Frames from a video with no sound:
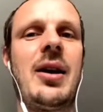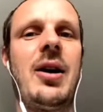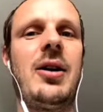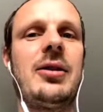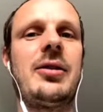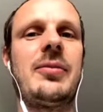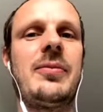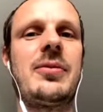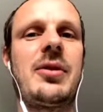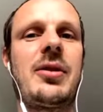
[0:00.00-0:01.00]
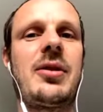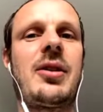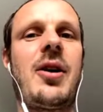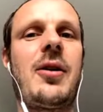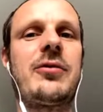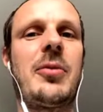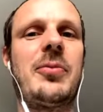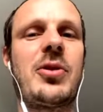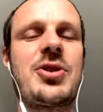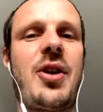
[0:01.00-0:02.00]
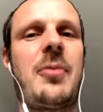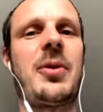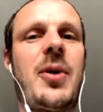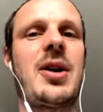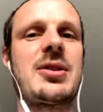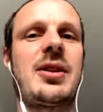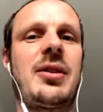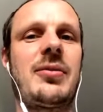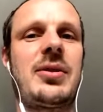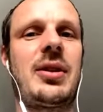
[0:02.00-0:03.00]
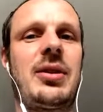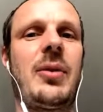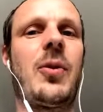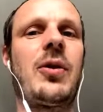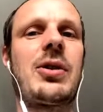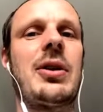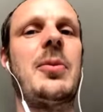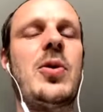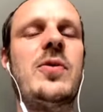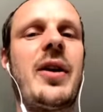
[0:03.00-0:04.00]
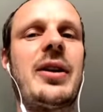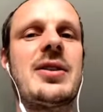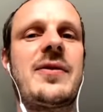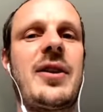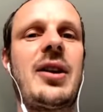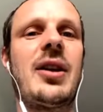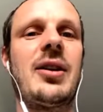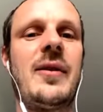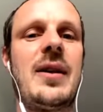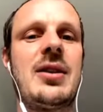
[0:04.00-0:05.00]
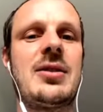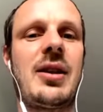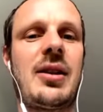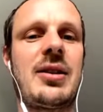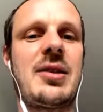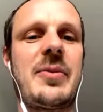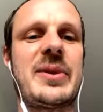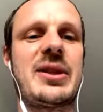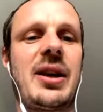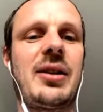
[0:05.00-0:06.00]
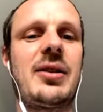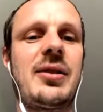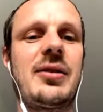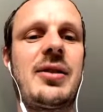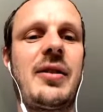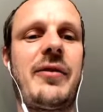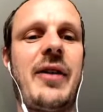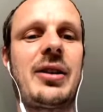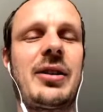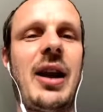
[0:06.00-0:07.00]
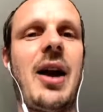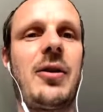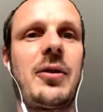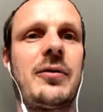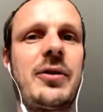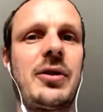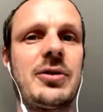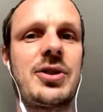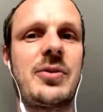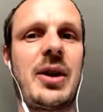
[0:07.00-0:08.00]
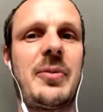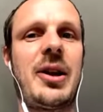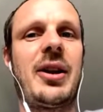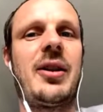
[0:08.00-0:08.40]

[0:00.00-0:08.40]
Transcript: all the talk from Borussia Dortmund was that they weren't going to move on this fee, and so they seem to be sticking to the fact that they are looking for 120 million.